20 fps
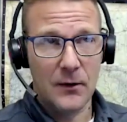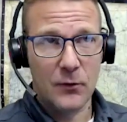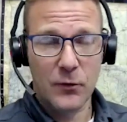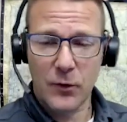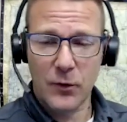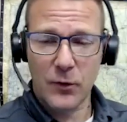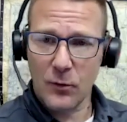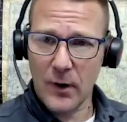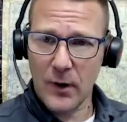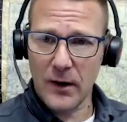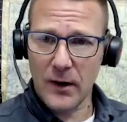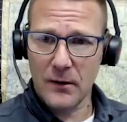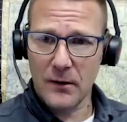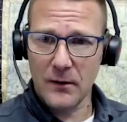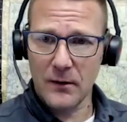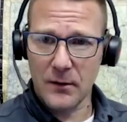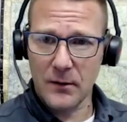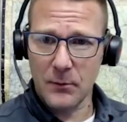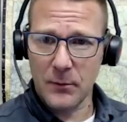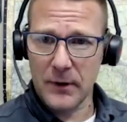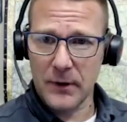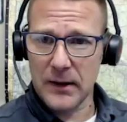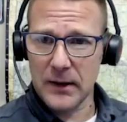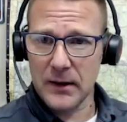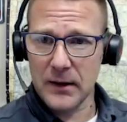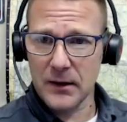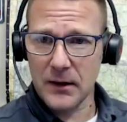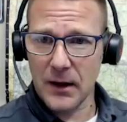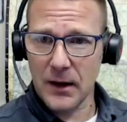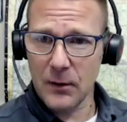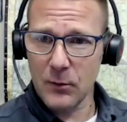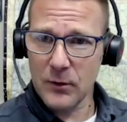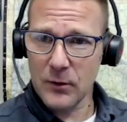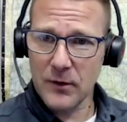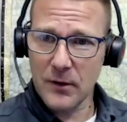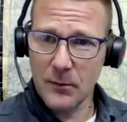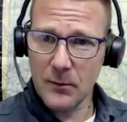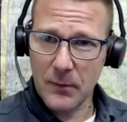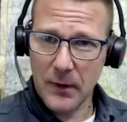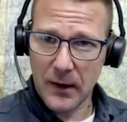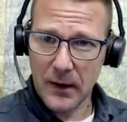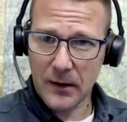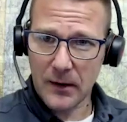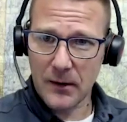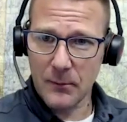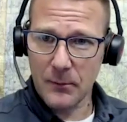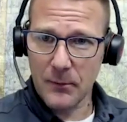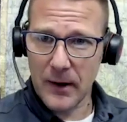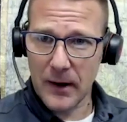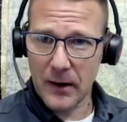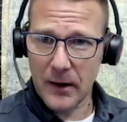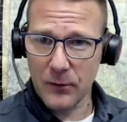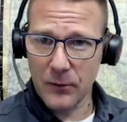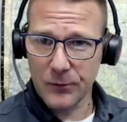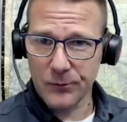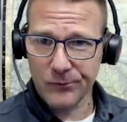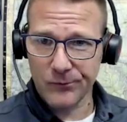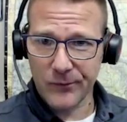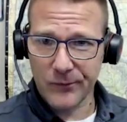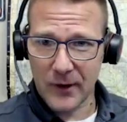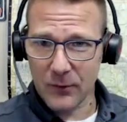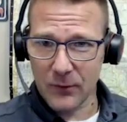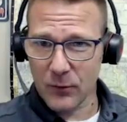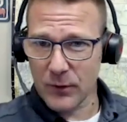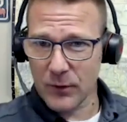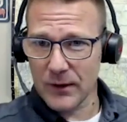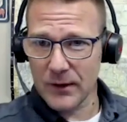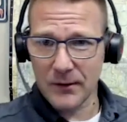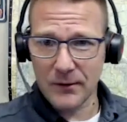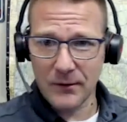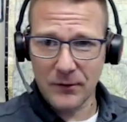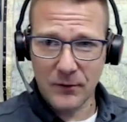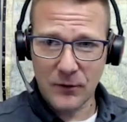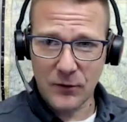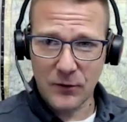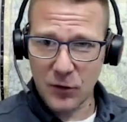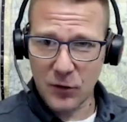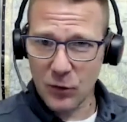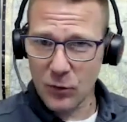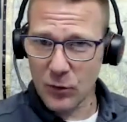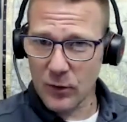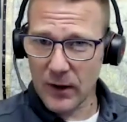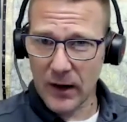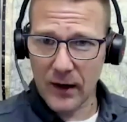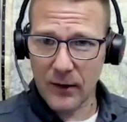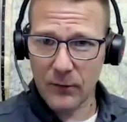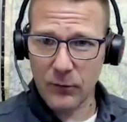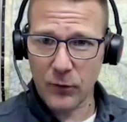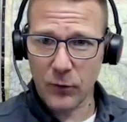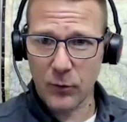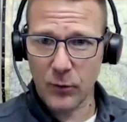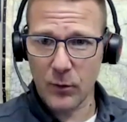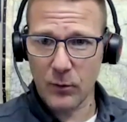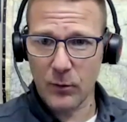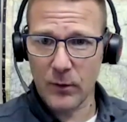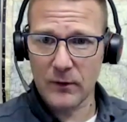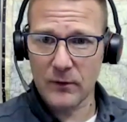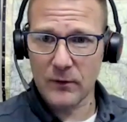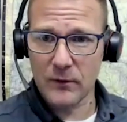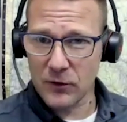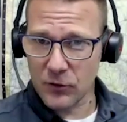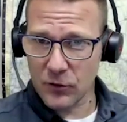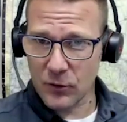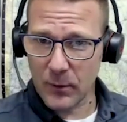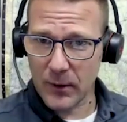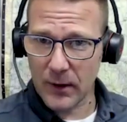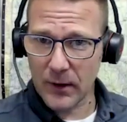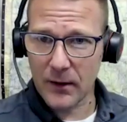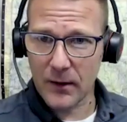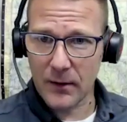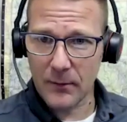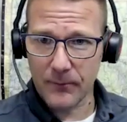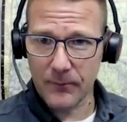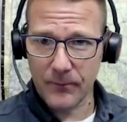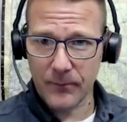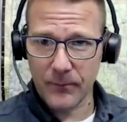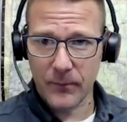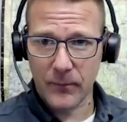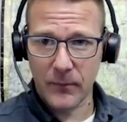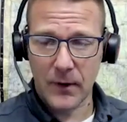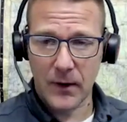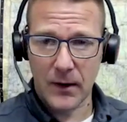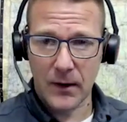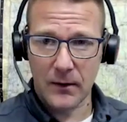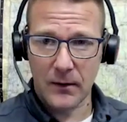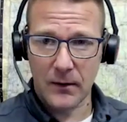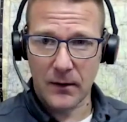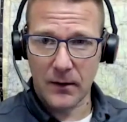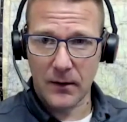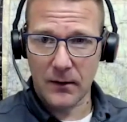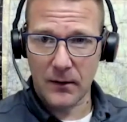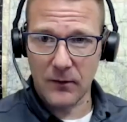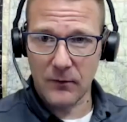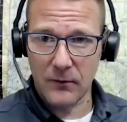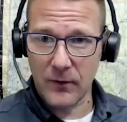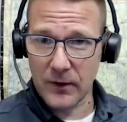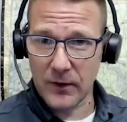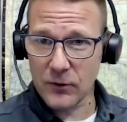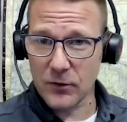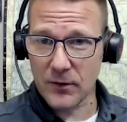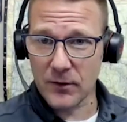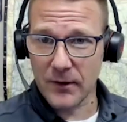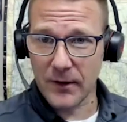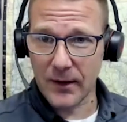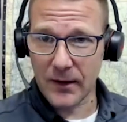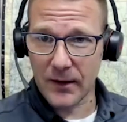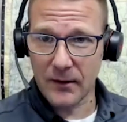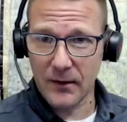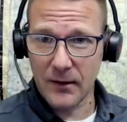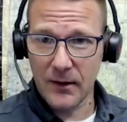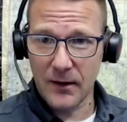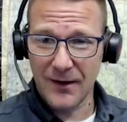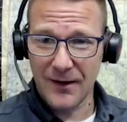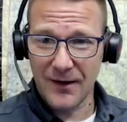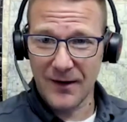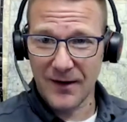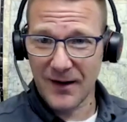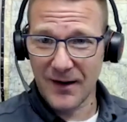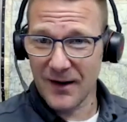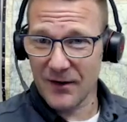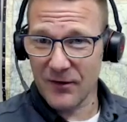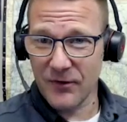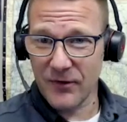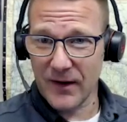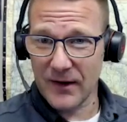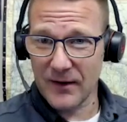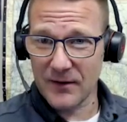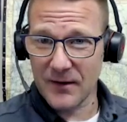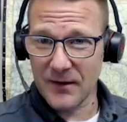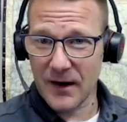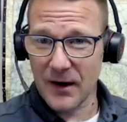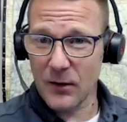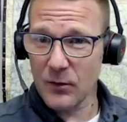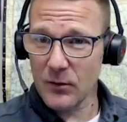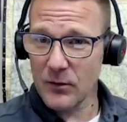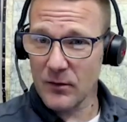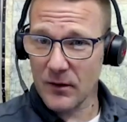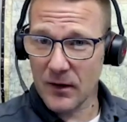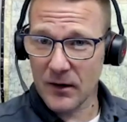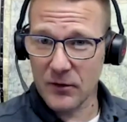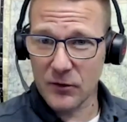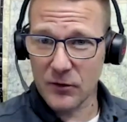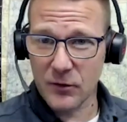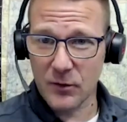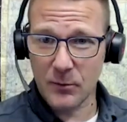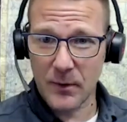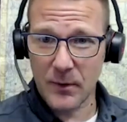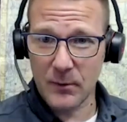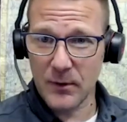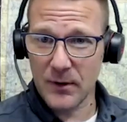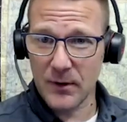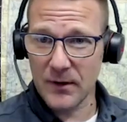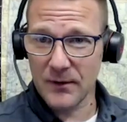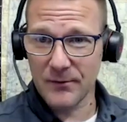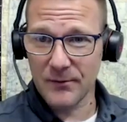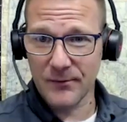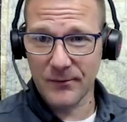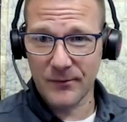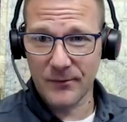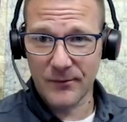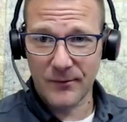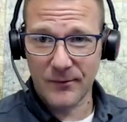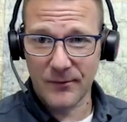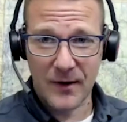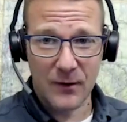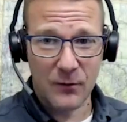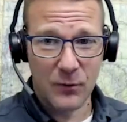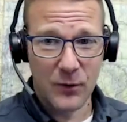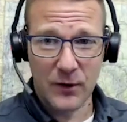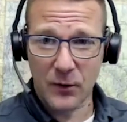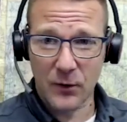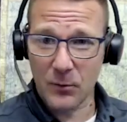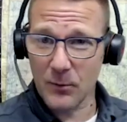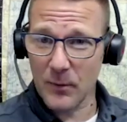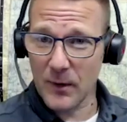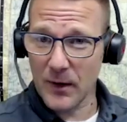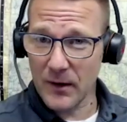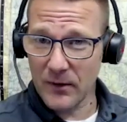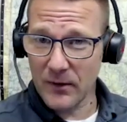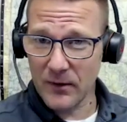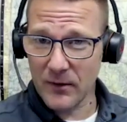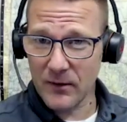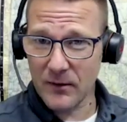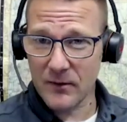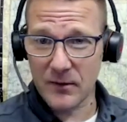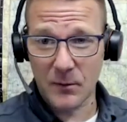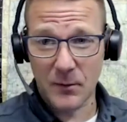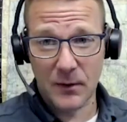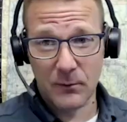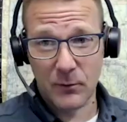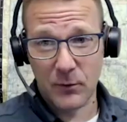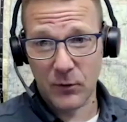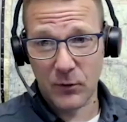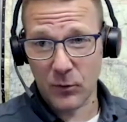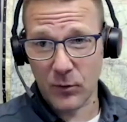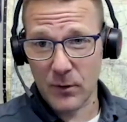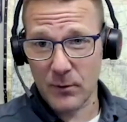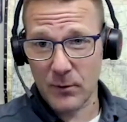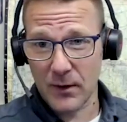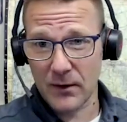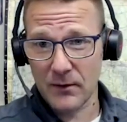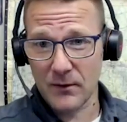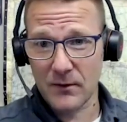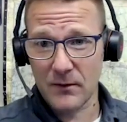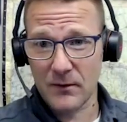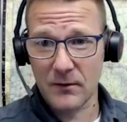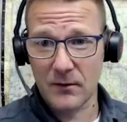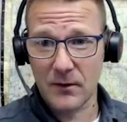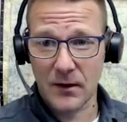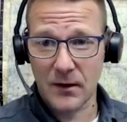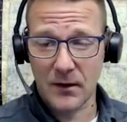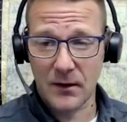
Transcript: for a while in the beginning, I would come back about every 2.5 or 3 weeks, I'd show back up. And eventually that kind of phased out. I show up maybe every other month, sometimes 3 months.